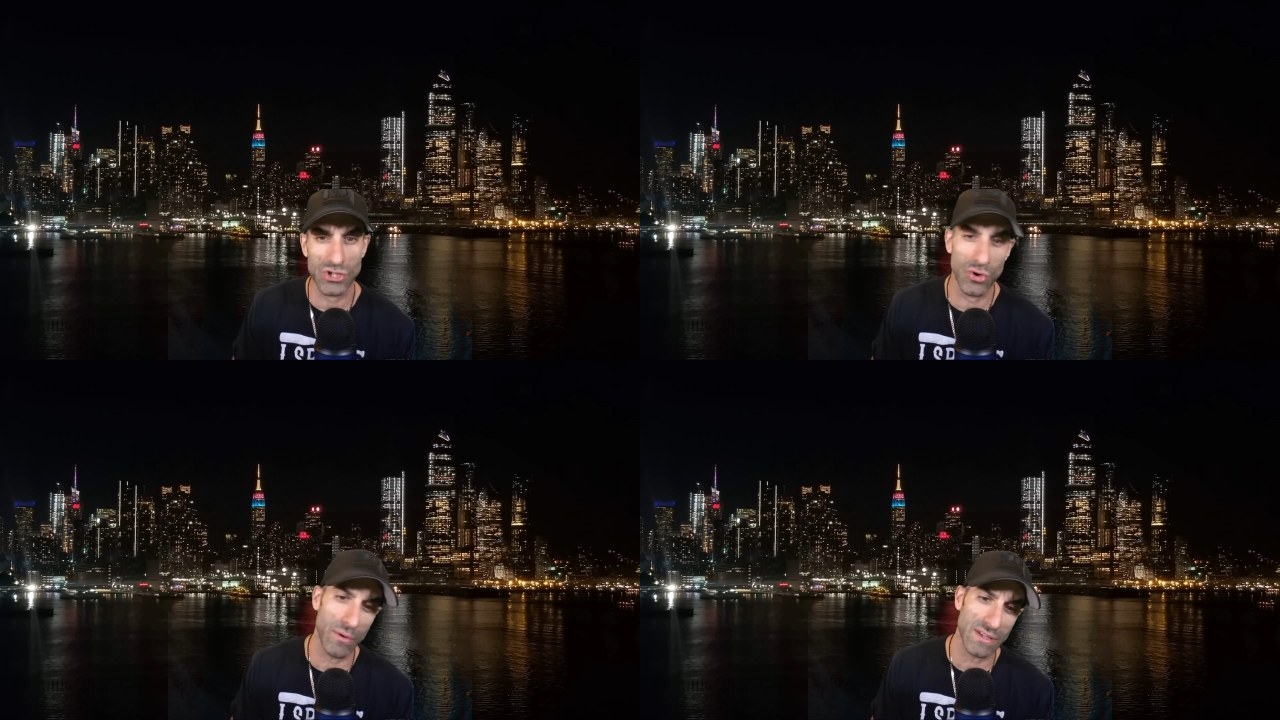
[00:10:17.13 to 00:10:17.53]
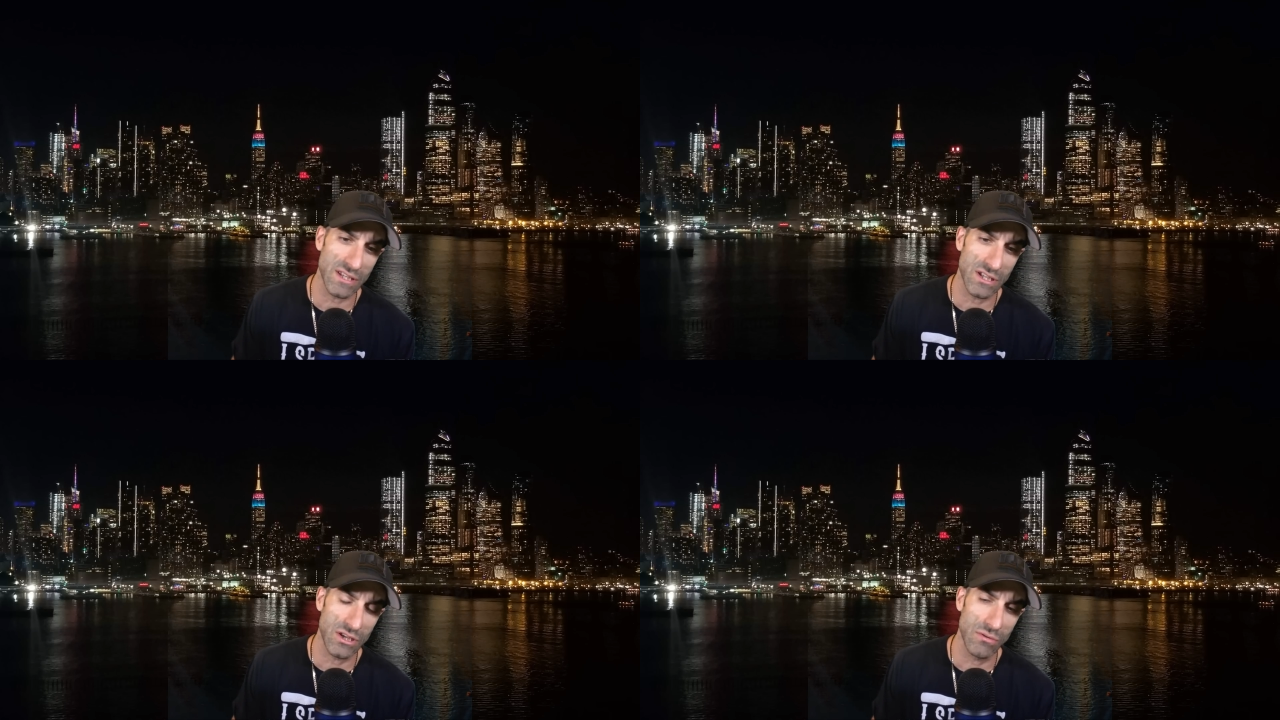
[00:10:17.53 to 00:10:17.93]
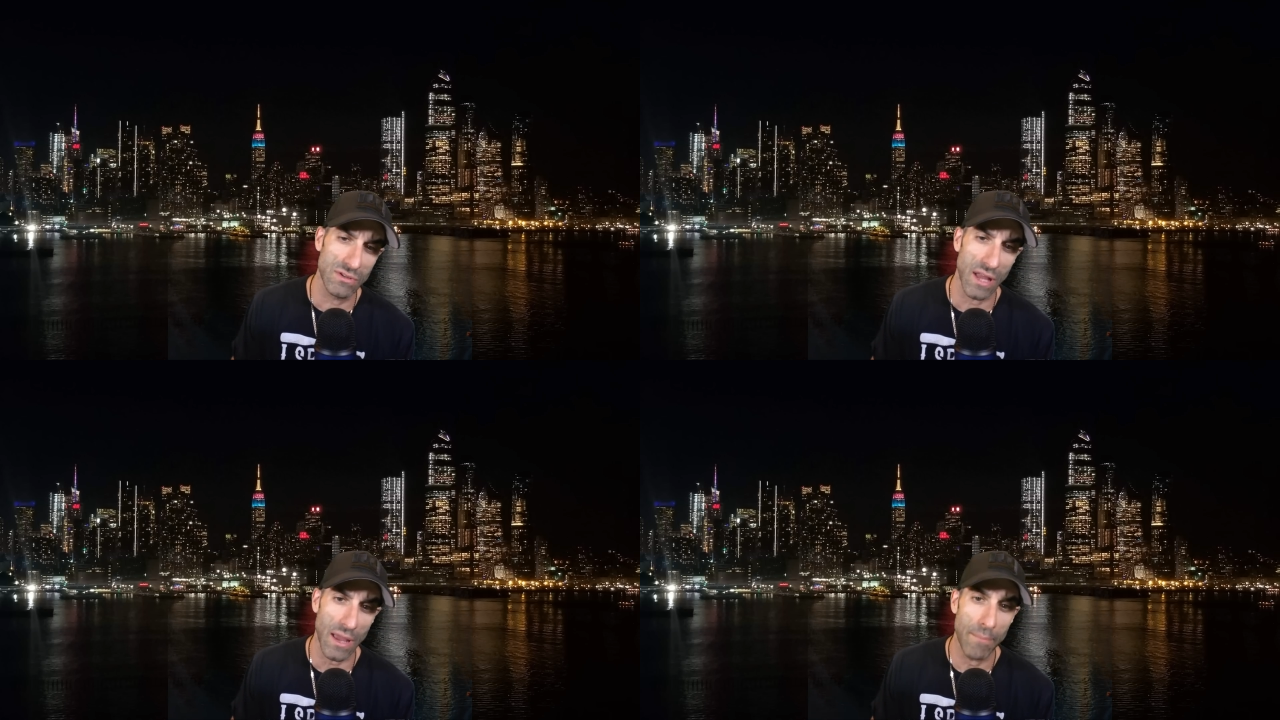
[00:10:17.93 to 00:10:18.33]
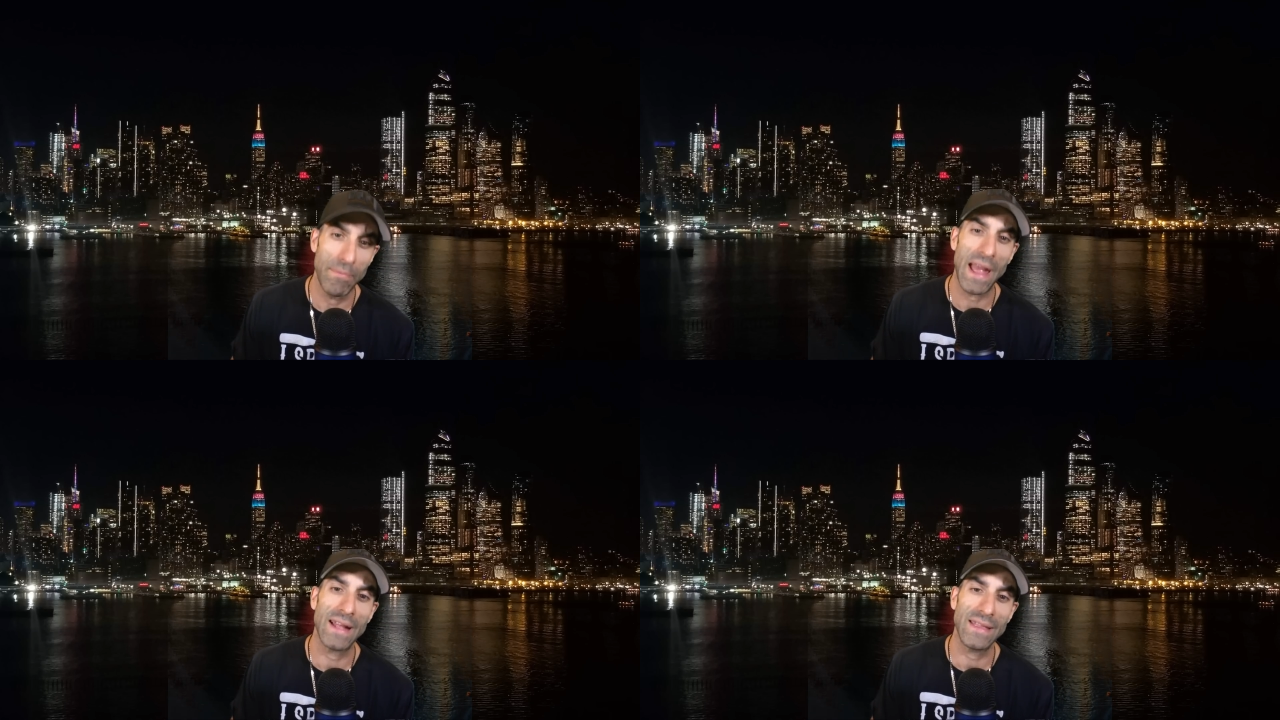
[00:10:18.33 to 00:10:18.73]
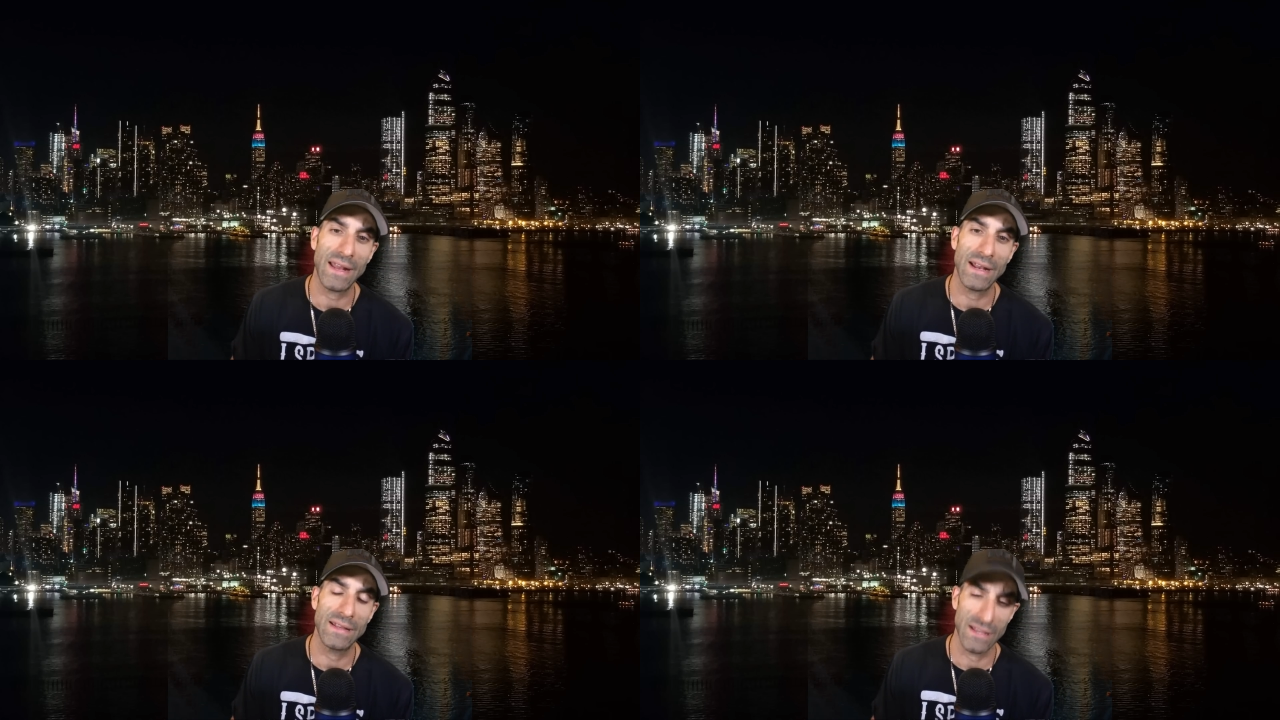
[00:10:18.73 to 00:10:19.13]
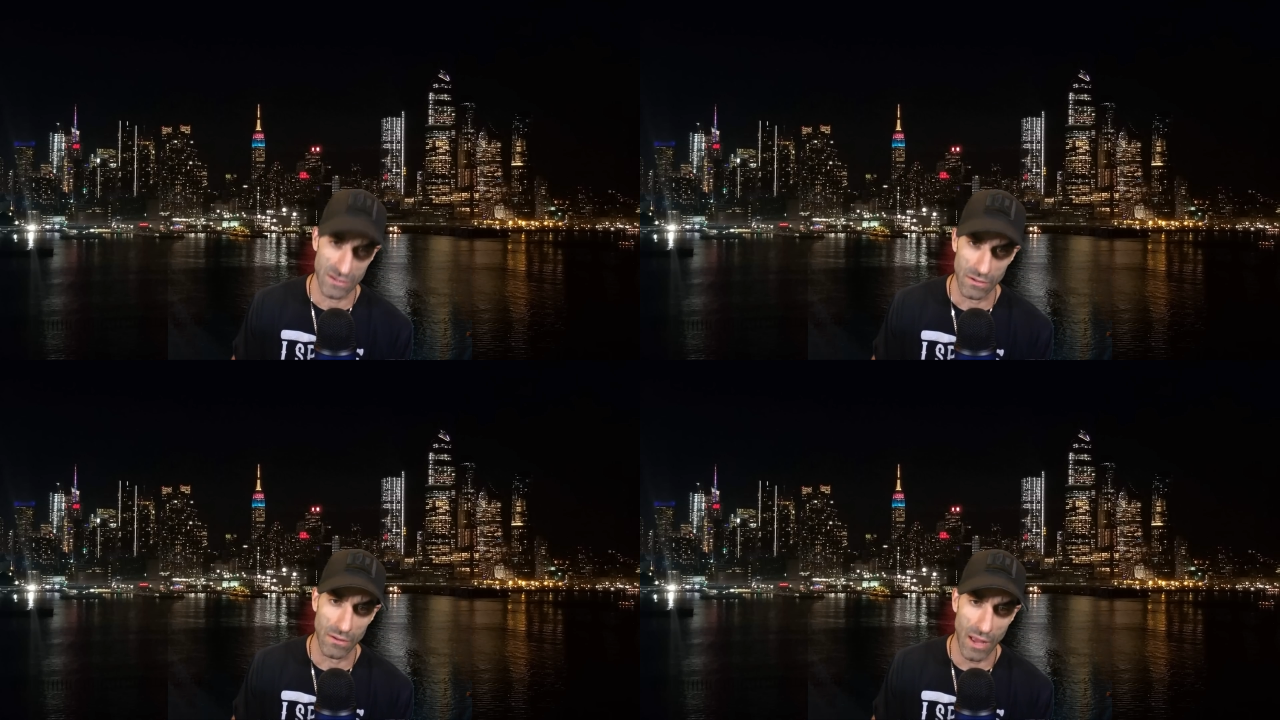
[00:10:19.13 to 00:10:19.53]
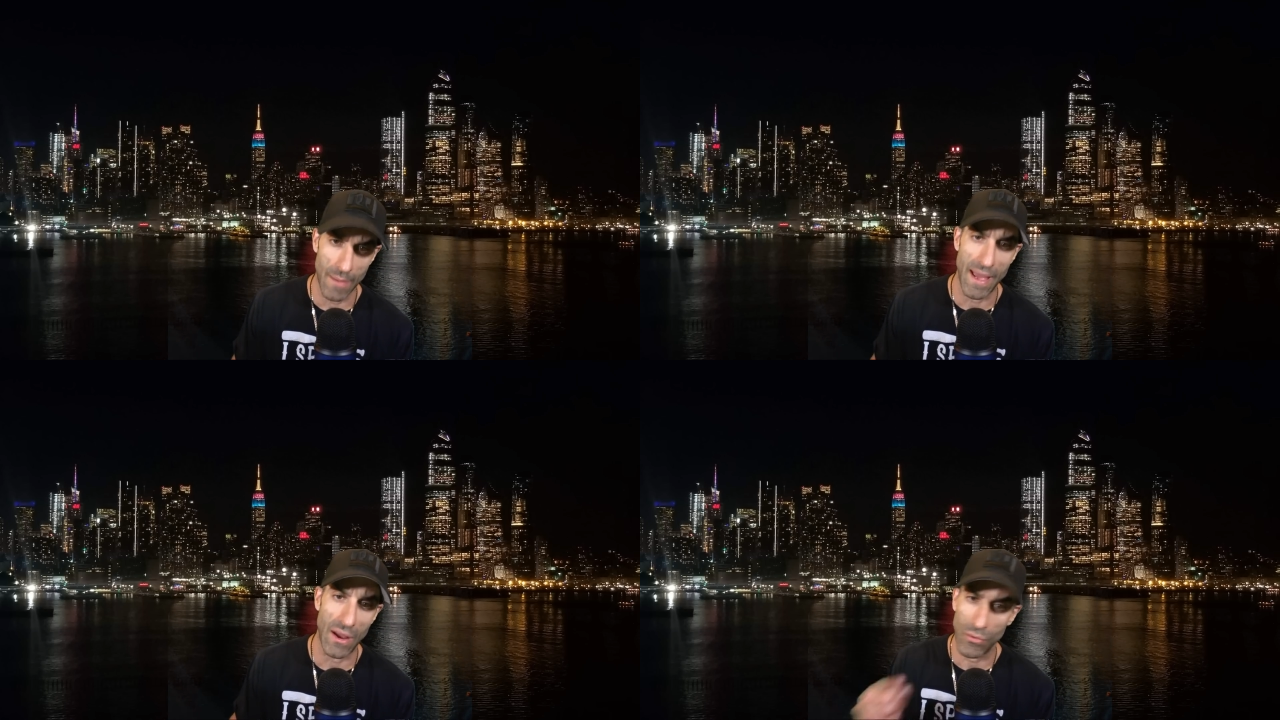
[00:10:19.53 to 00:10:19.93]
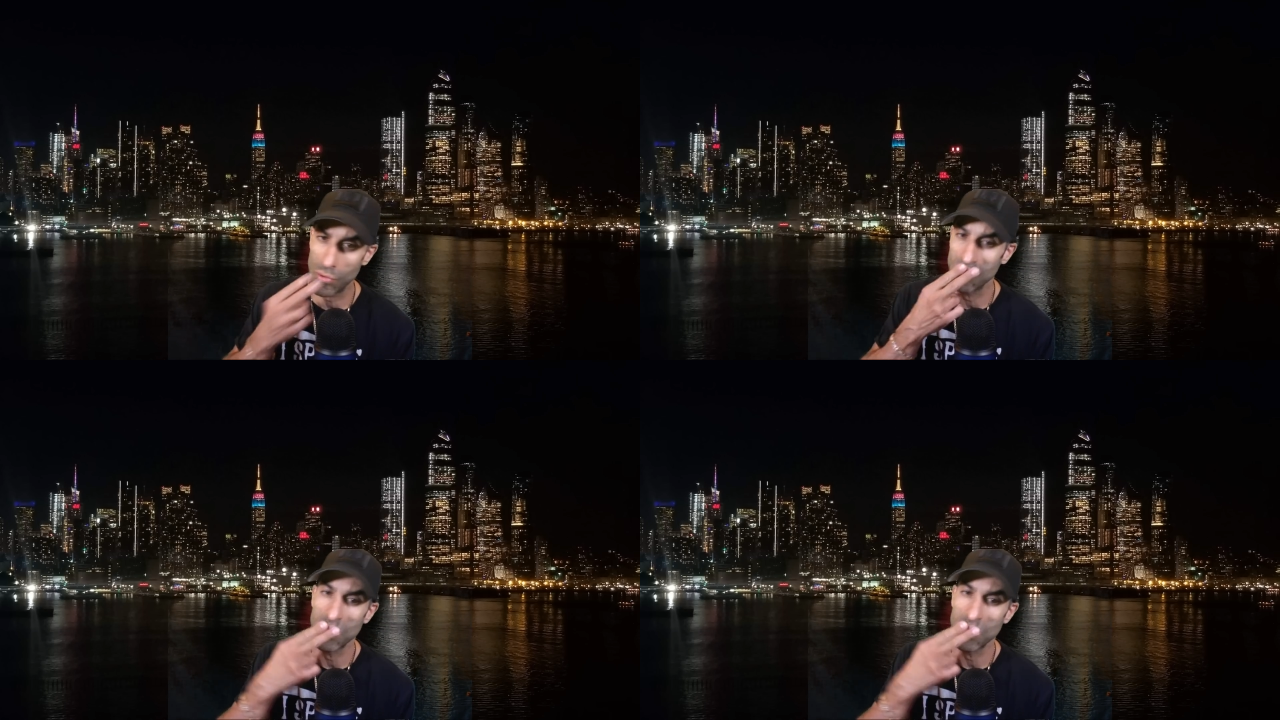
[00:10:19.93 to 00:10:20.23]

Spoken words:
Enjoy the rest of your Tuesday. Bad diggity dizzle. I'm out.